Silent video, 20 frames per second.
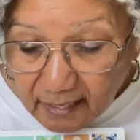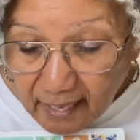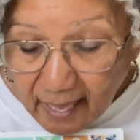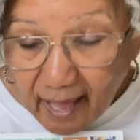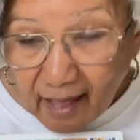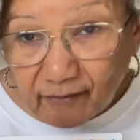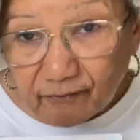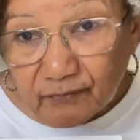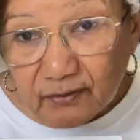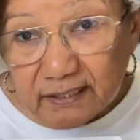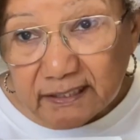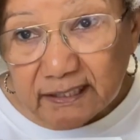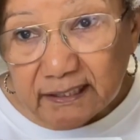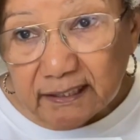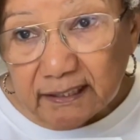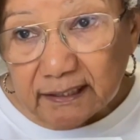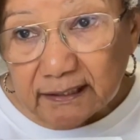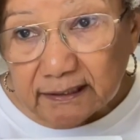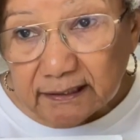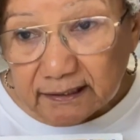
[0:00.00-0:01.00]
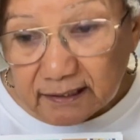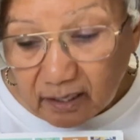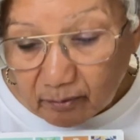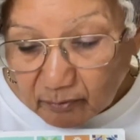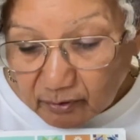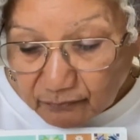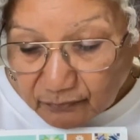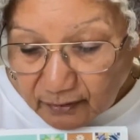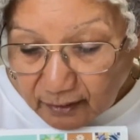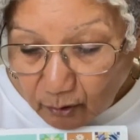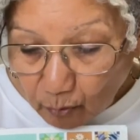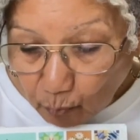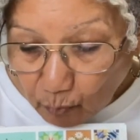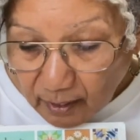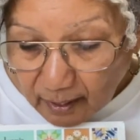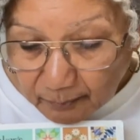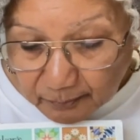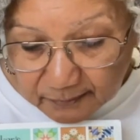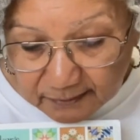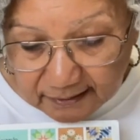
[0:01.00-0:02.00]
I visited some of their
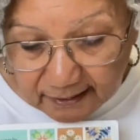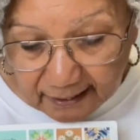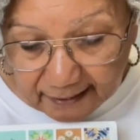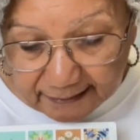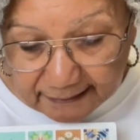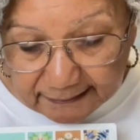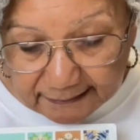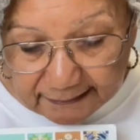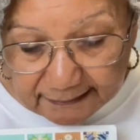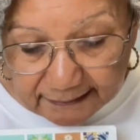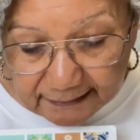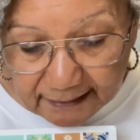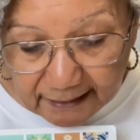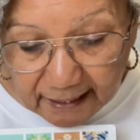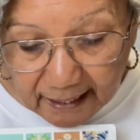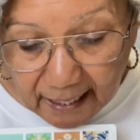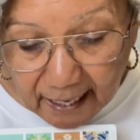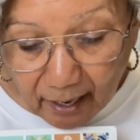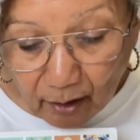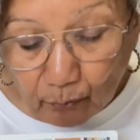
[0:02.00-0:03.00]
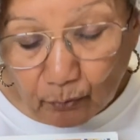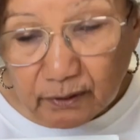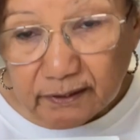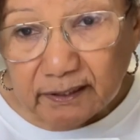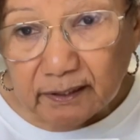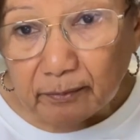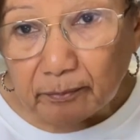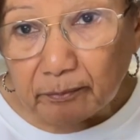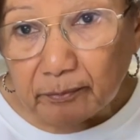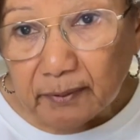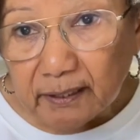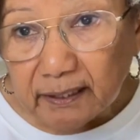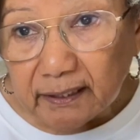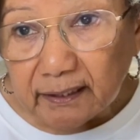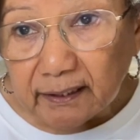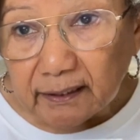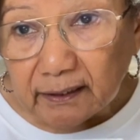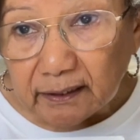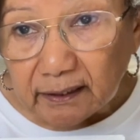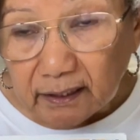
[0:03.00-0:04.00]
websites and was
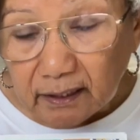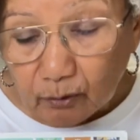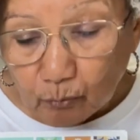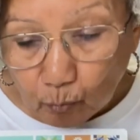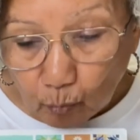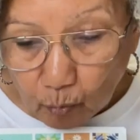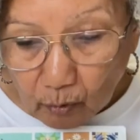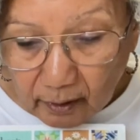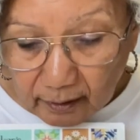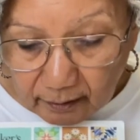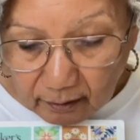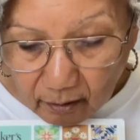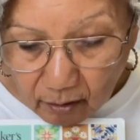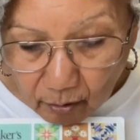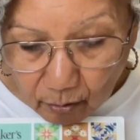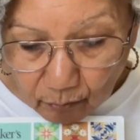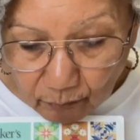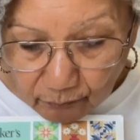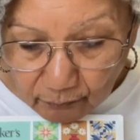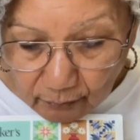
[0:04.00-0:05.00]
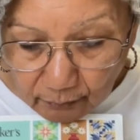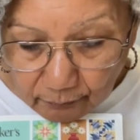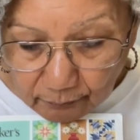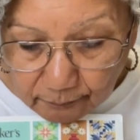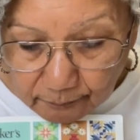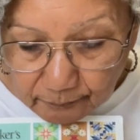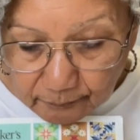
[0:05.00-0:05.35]
immediately won over.